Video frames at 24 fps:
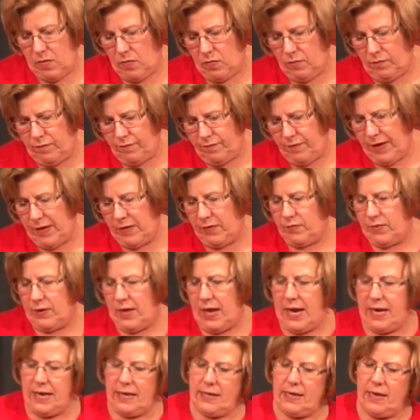old friend who
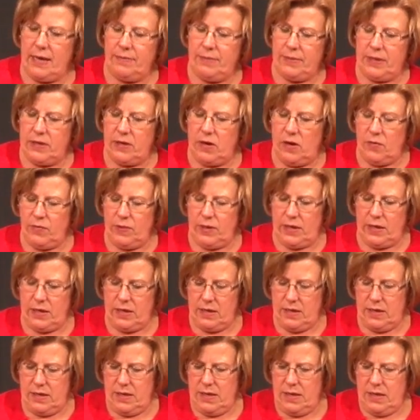kind of got me going
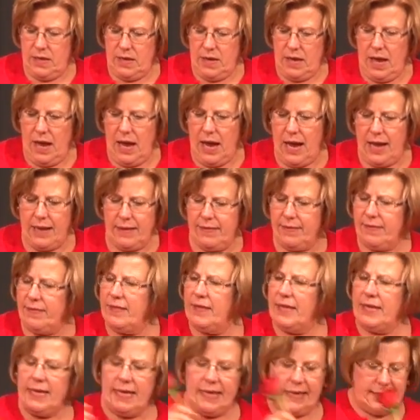on
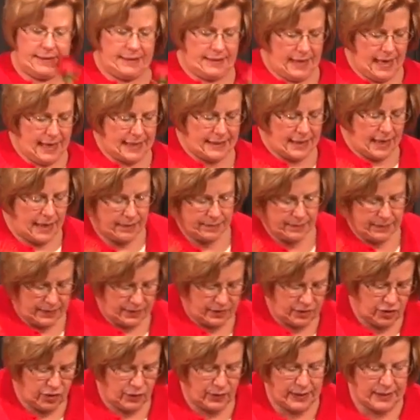these. I'm
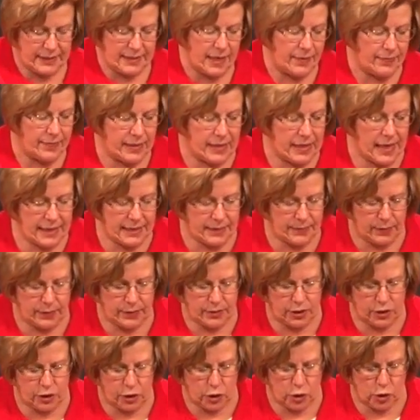doing something you're not
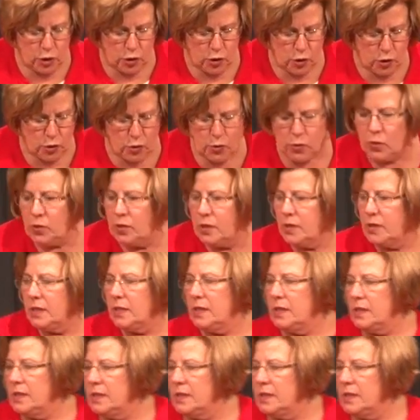supposed to do,